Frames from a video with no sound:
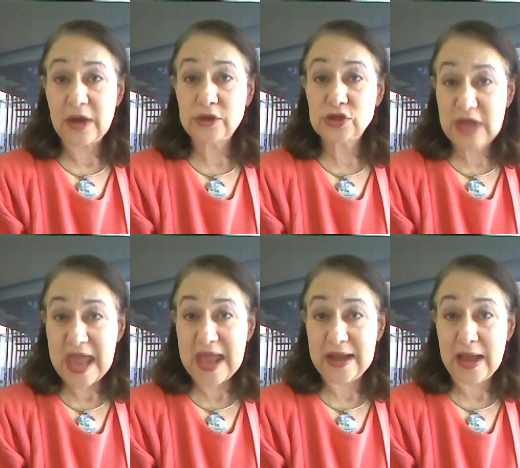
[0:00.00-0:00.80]
Pierre
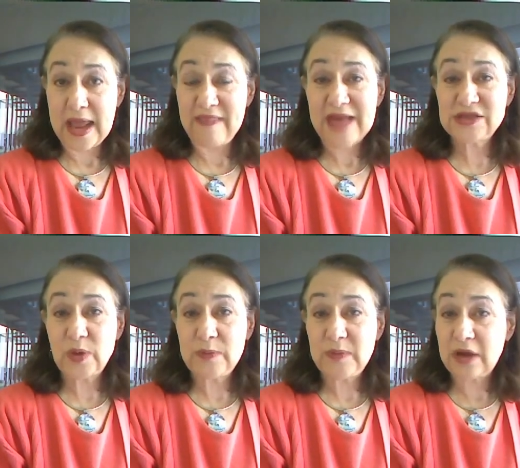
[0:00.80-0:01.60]
Duquesne, and
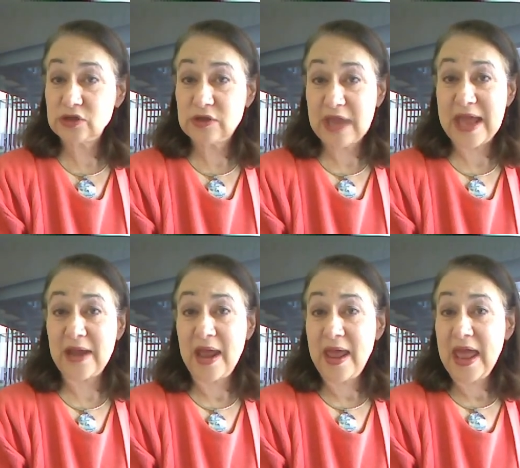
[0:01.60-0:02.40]
that's when Pierre
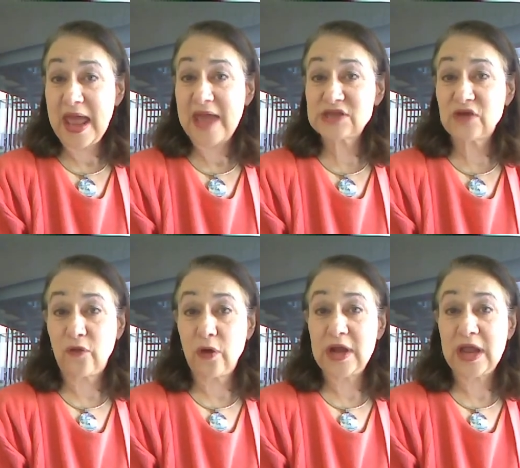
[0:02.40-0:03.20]
Duquesne asked
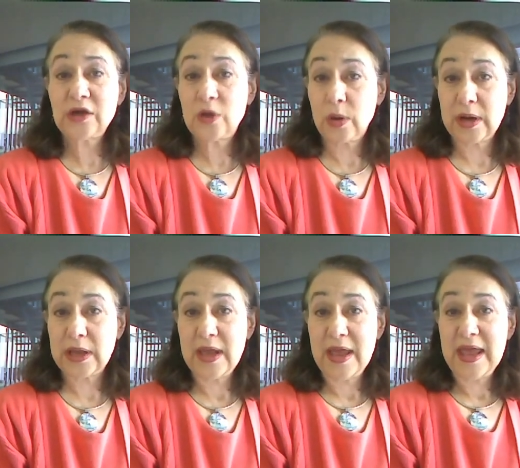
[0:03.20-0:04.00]
for an
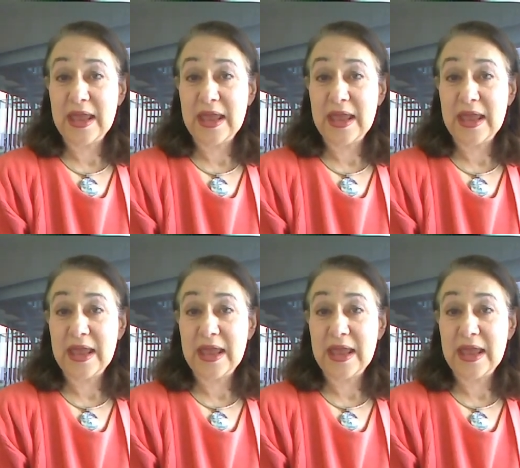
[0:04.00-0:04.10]
inquiry